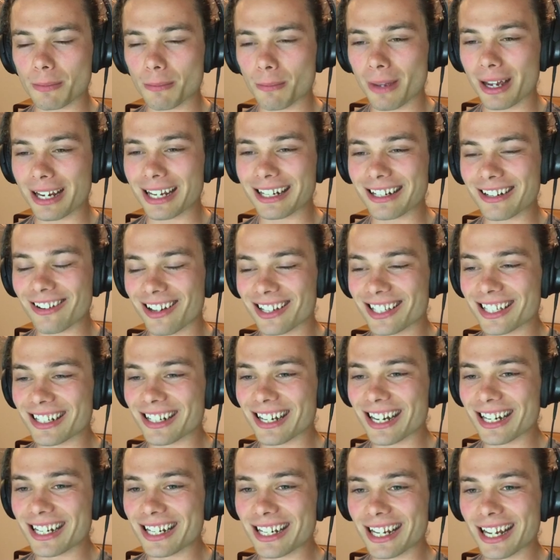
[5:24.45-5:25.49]
Make it nice and
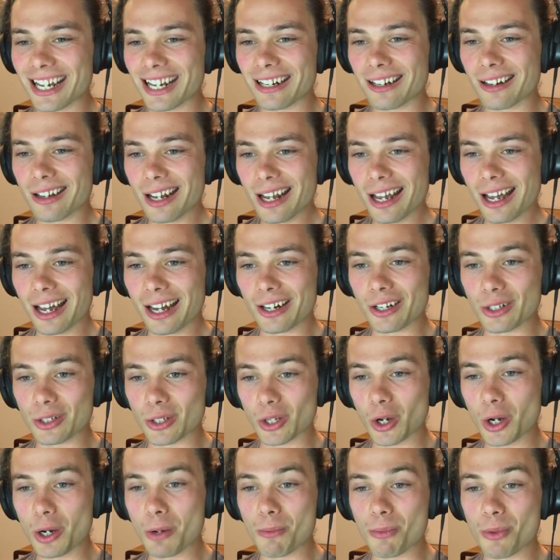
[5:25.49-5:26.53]
neat again, and just
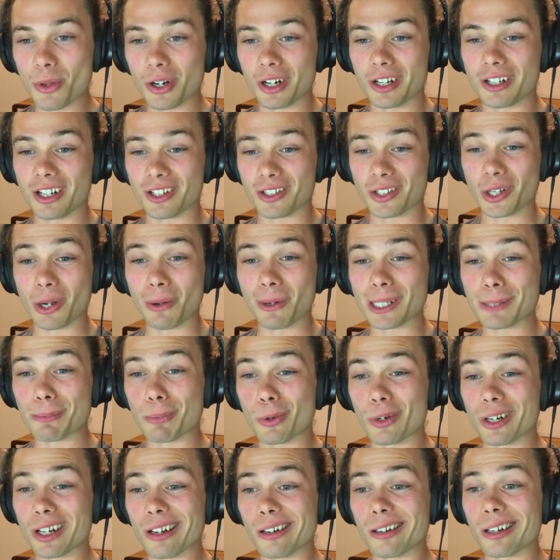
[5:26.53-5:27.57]
hope that it doesn't go and
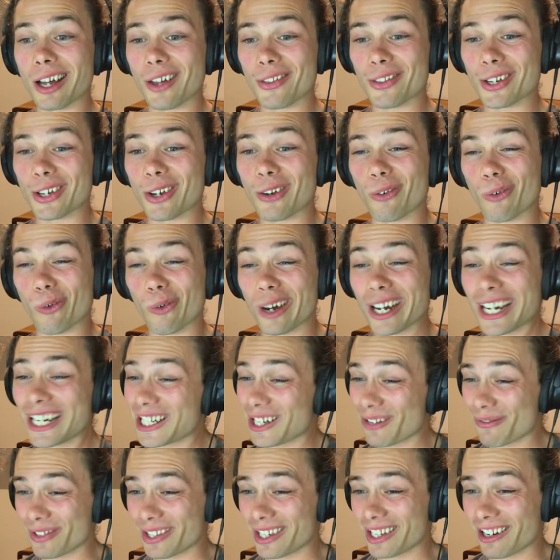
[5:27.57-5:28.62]
spawn another green
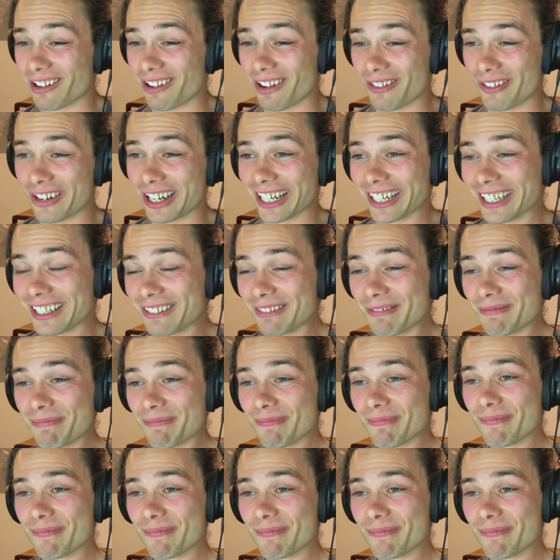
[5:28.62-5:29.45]
over there, I reckon.